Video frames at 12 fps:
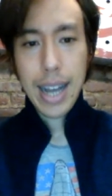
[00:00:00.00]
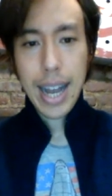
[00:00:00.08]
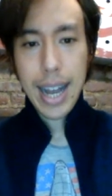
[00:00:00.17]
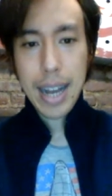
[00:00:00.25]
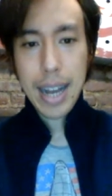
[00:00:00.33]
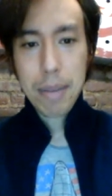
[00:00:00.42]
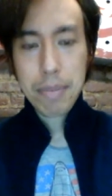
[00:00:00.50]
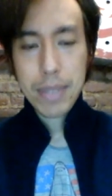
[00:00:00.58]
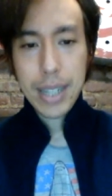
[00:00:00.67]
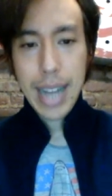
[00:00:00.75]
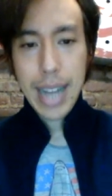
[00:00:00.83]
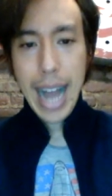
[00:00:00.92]

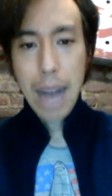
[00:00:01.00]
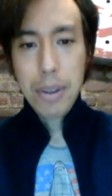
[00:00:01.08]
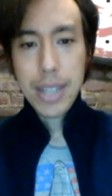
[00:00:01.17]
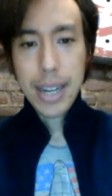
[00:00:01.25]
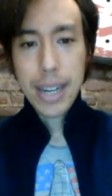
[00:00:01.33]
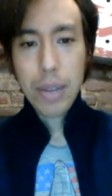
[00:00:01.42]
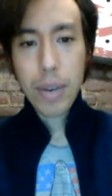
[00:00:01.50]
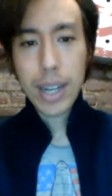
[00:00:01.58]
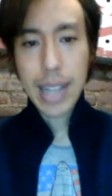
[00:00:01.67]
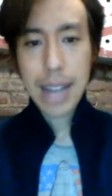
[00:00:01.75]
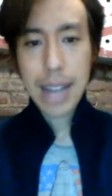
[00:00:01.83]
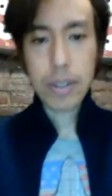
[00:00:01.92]
How is
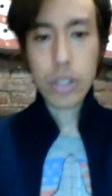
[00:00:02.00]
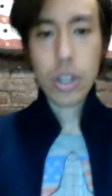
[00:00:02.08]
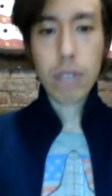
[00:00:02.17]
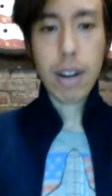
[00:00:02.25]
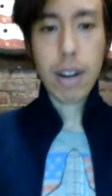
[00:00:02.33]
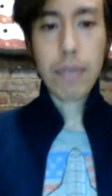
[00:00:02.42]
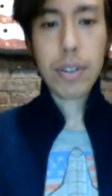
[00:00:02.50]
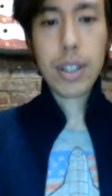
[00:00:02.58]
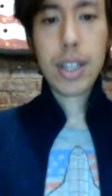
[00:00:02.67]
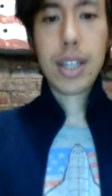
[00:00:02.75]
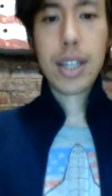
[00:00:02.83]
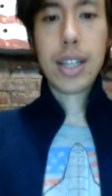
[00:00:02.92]
anyone allowed to have an assault
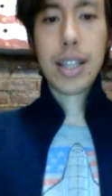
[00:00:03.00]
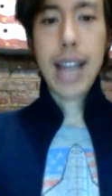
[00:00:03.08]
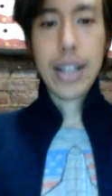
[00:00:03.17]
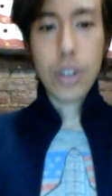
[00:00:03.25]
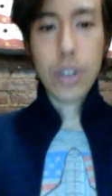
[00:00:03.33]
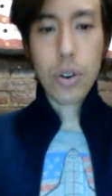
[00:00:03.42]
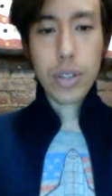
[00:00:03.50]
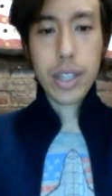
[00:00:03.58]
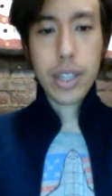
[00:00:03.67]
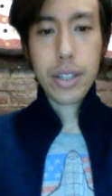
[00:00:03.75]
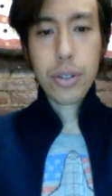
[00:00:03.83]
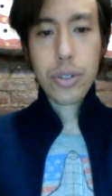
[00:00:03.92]
rifle? That's
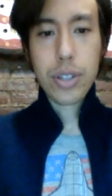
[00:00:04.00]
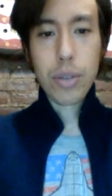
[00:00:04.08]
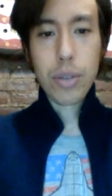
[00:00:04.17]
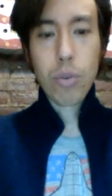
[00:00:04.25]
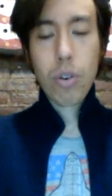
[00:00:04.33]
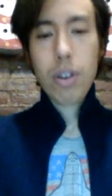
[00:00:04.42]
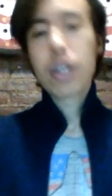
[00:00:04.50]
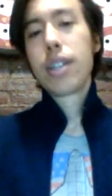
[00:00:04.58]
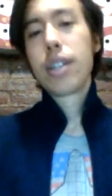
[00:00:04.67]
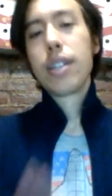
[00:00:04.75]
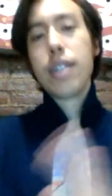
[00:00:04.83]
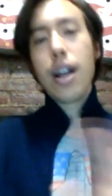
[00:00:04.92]
only used in war?
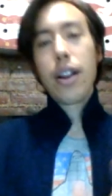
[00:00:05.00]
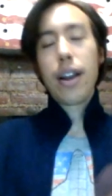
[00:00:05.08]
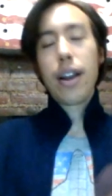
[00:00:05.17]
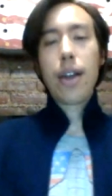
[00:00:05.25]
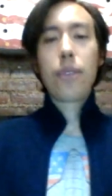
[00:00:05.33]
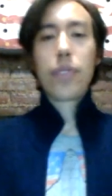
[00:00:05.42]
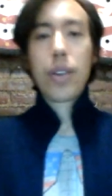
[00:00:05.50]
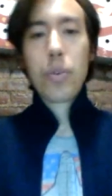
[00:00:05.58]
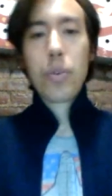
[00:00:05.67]
No.